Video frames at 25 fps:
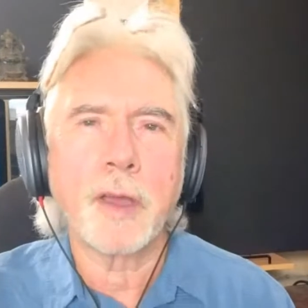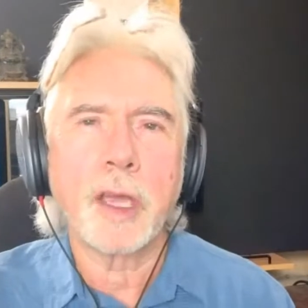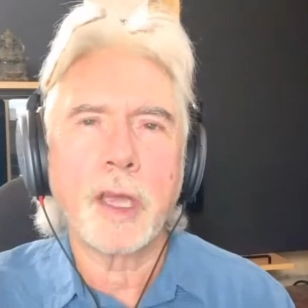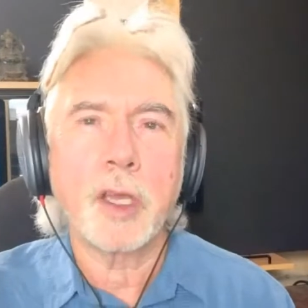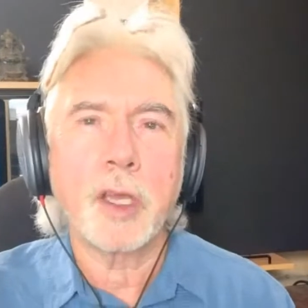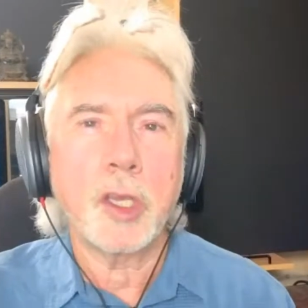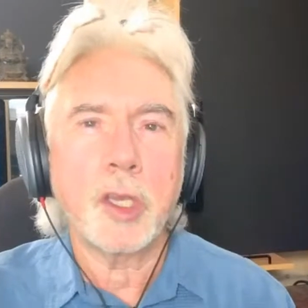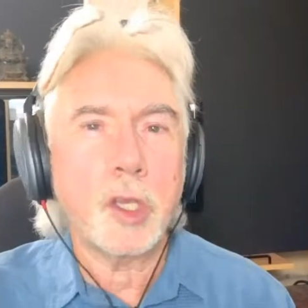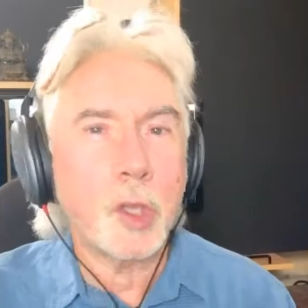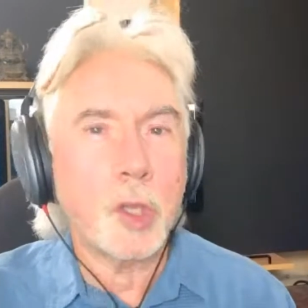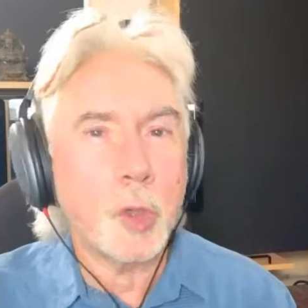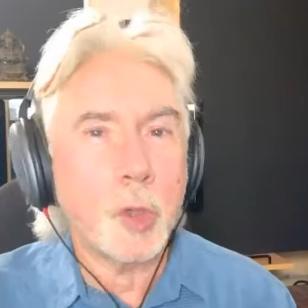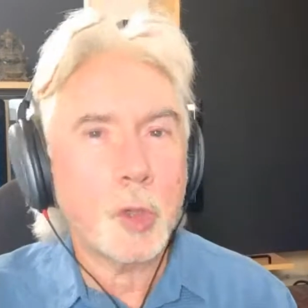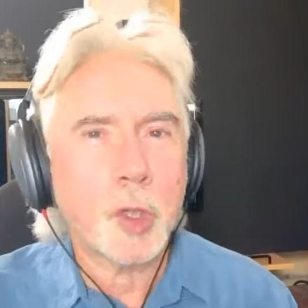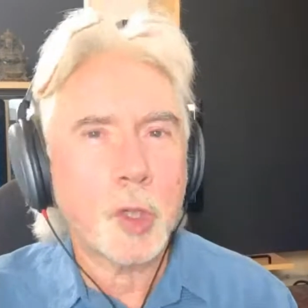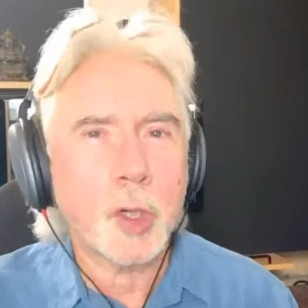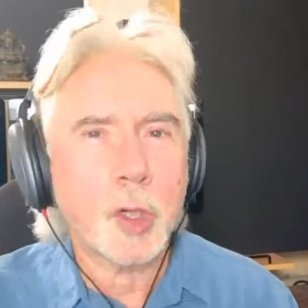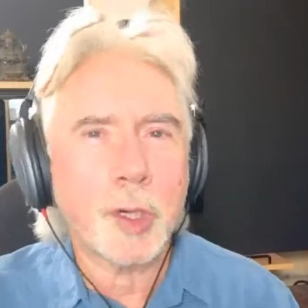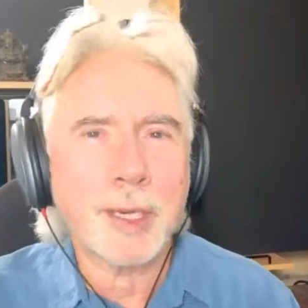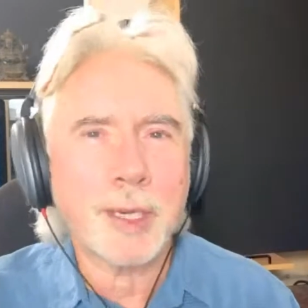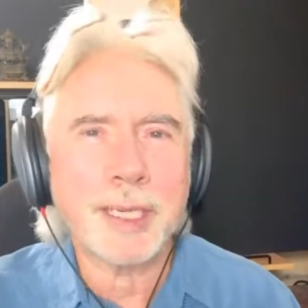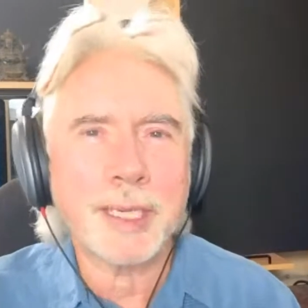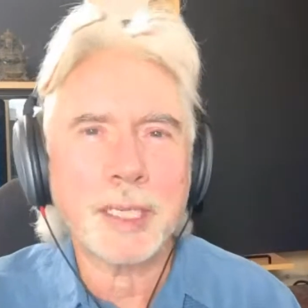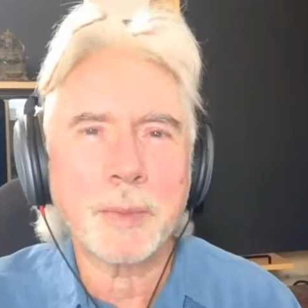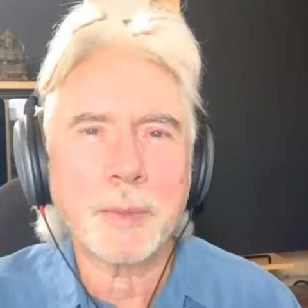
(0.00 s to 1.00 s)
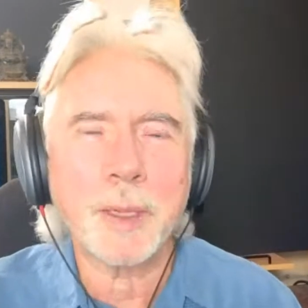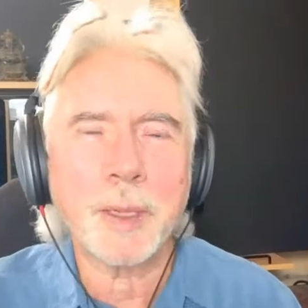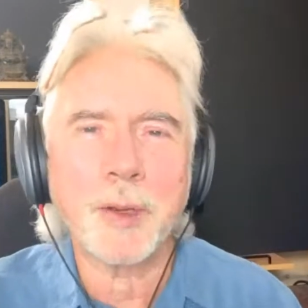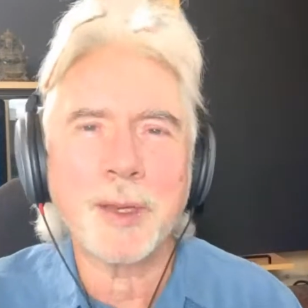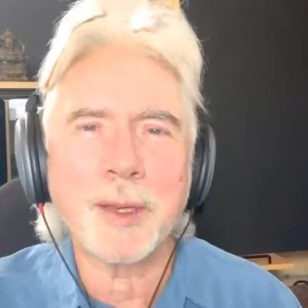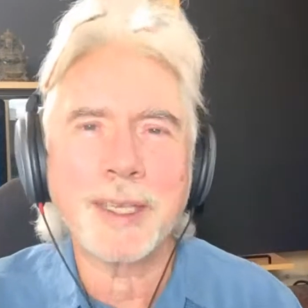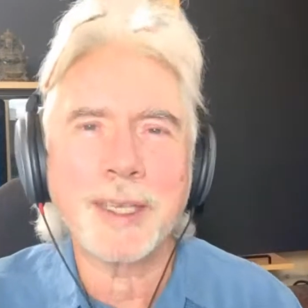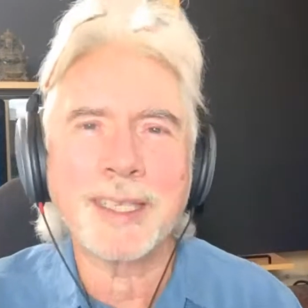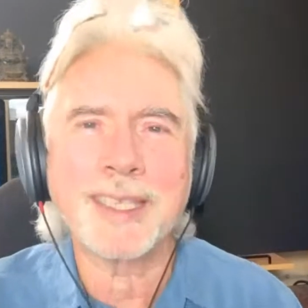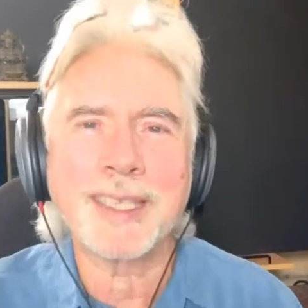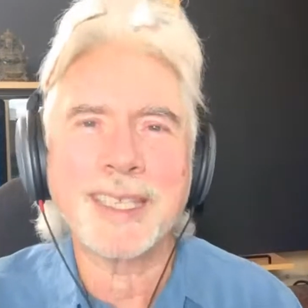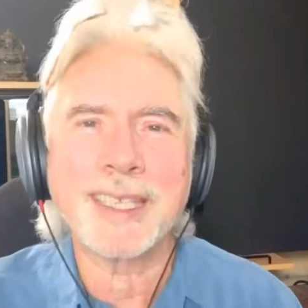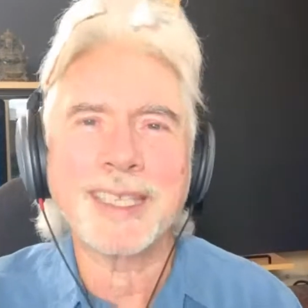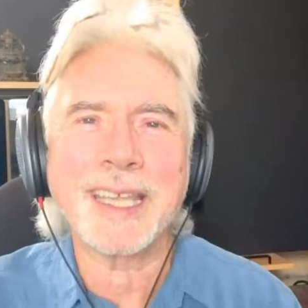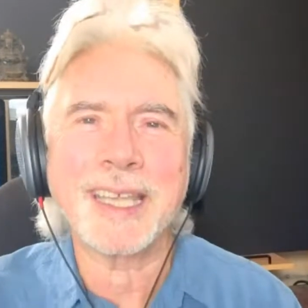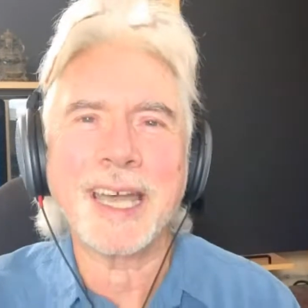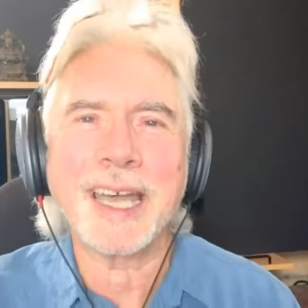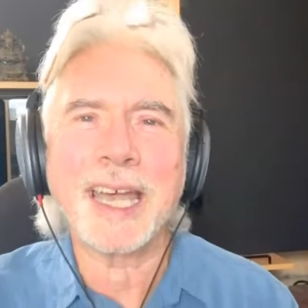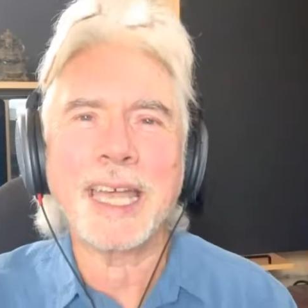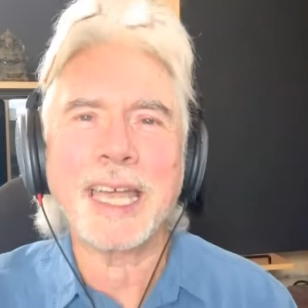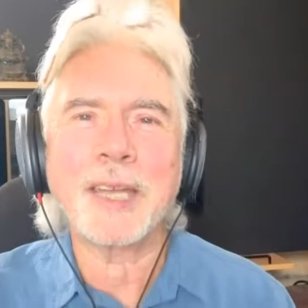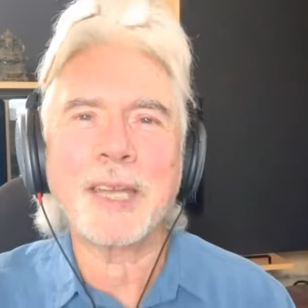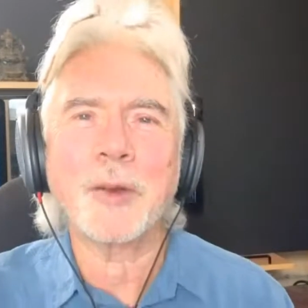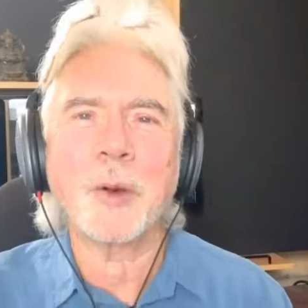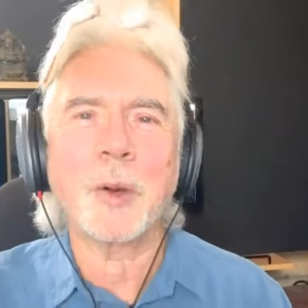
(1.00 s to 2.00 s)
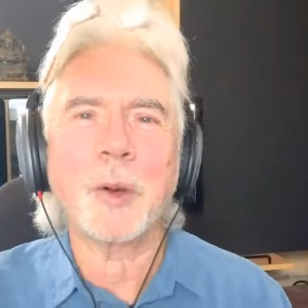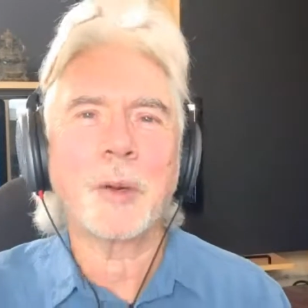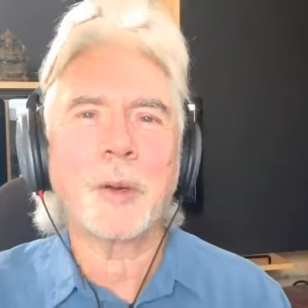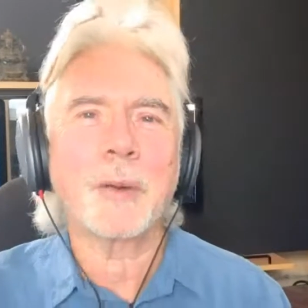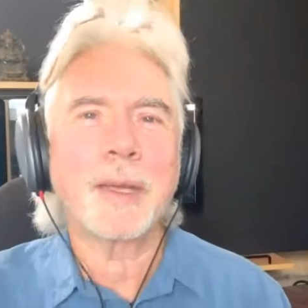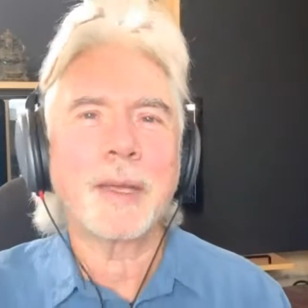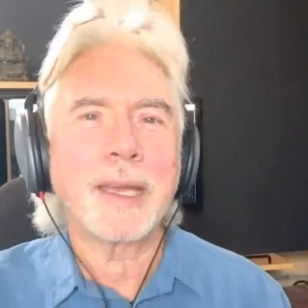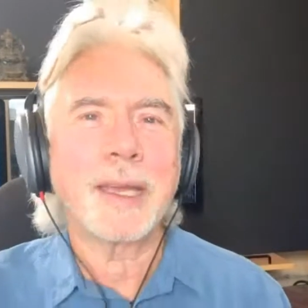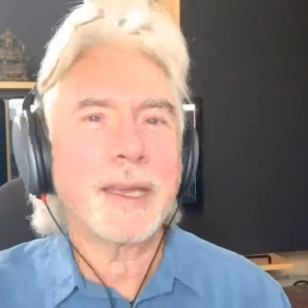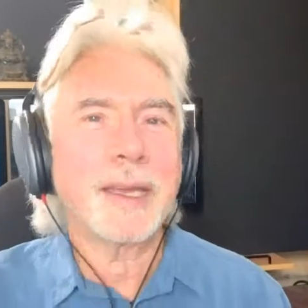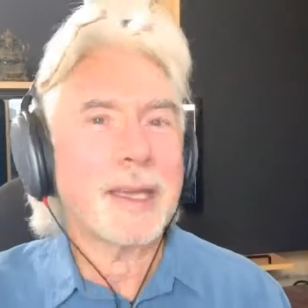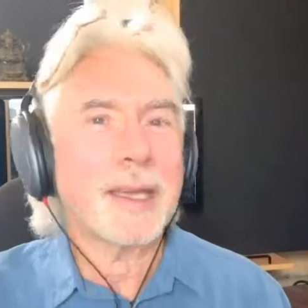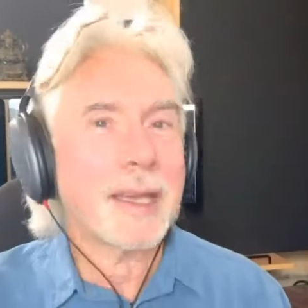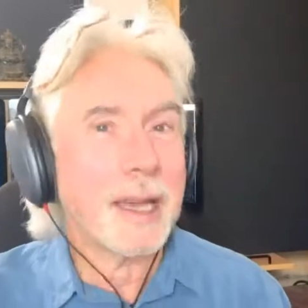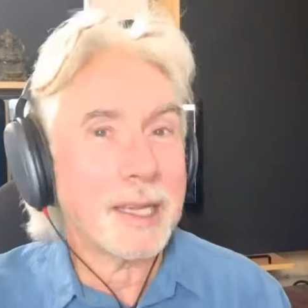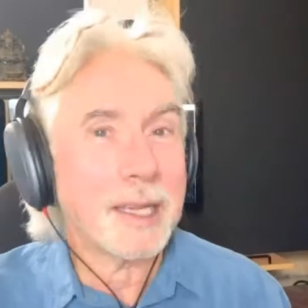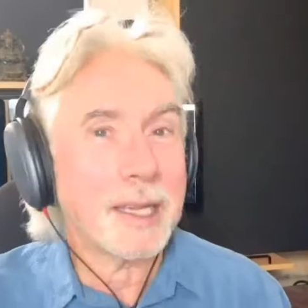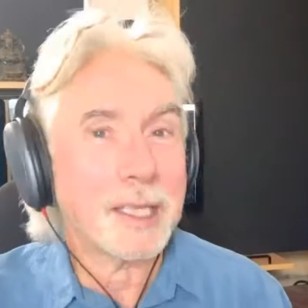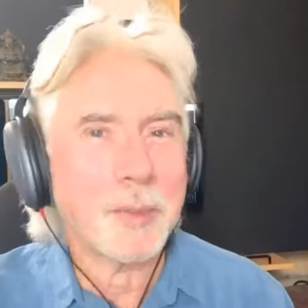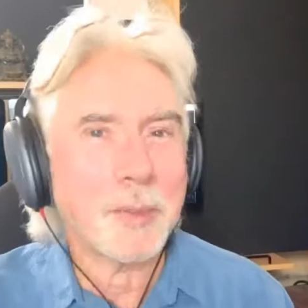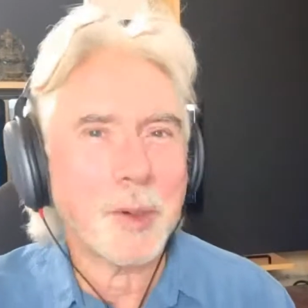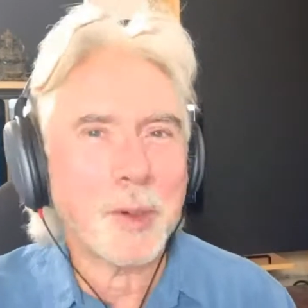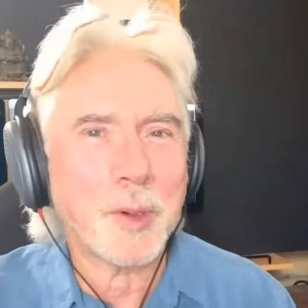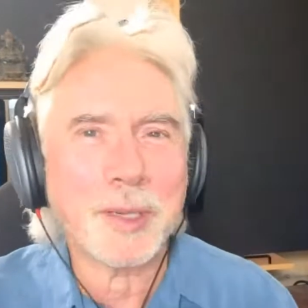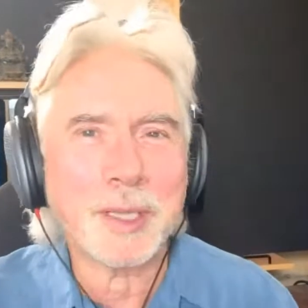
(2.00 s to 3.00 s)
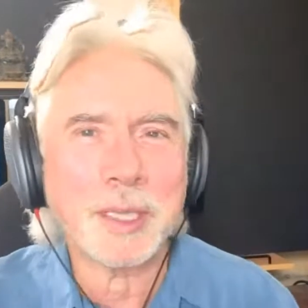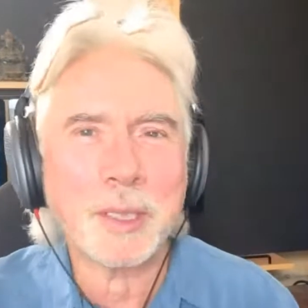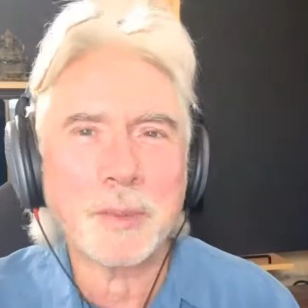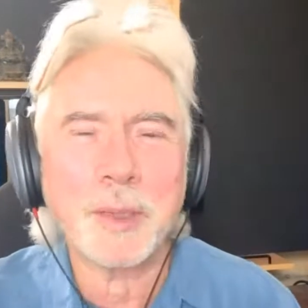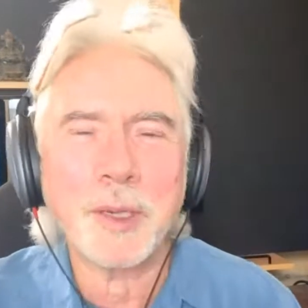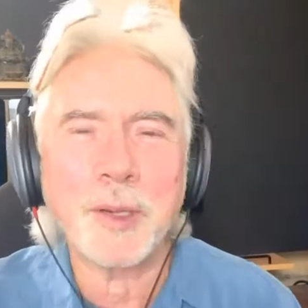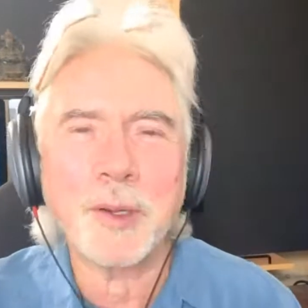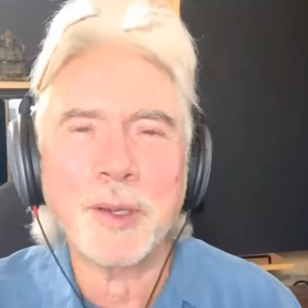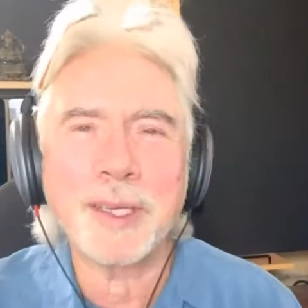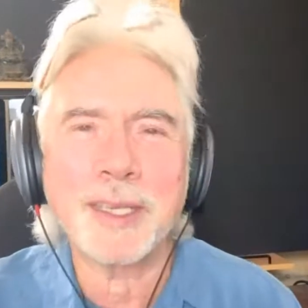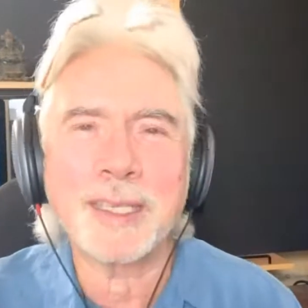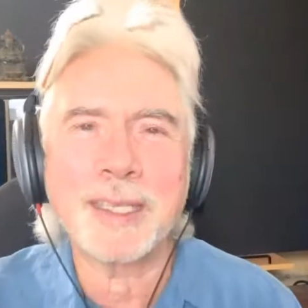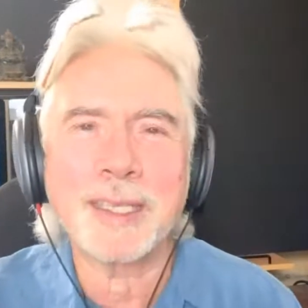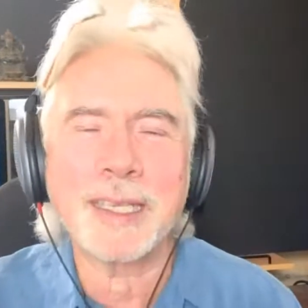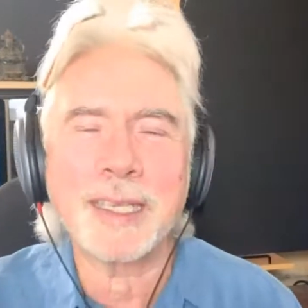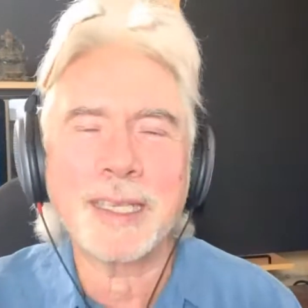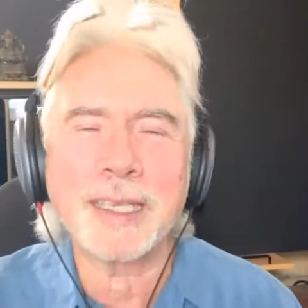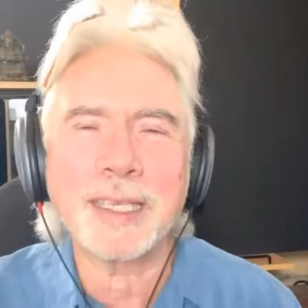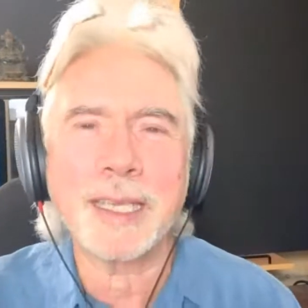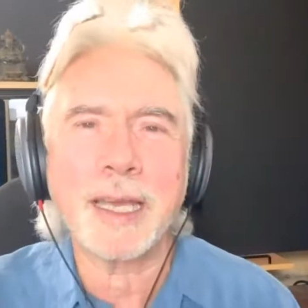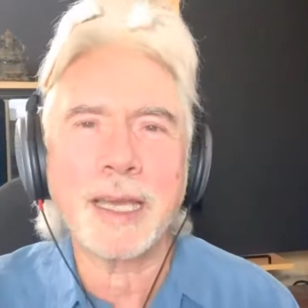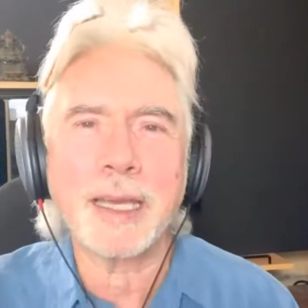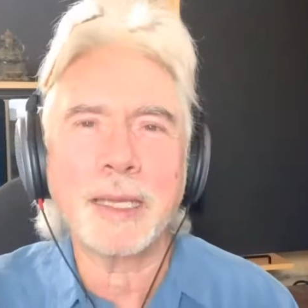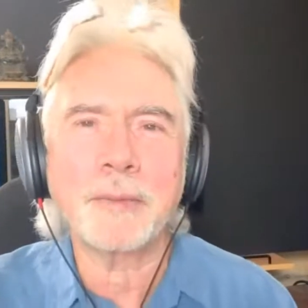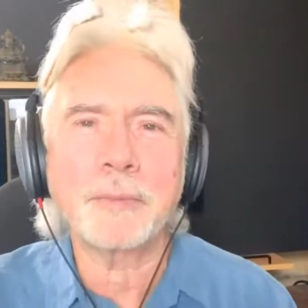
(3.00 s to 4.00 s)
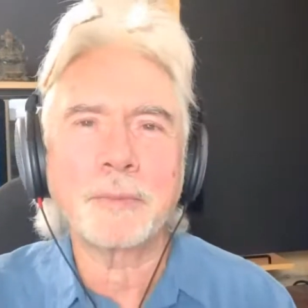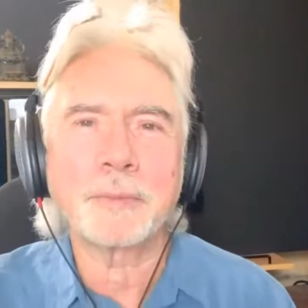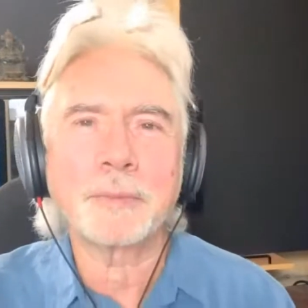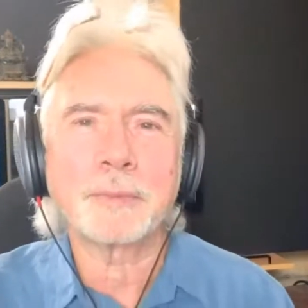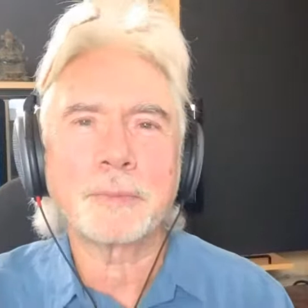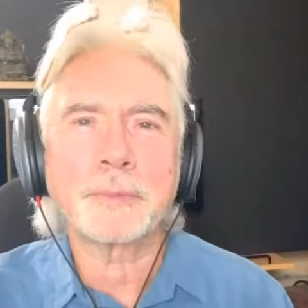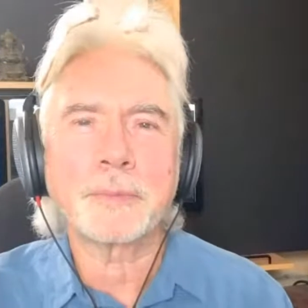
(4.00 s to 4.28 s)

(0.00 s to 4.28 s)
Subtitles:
user experience design or customer experience design,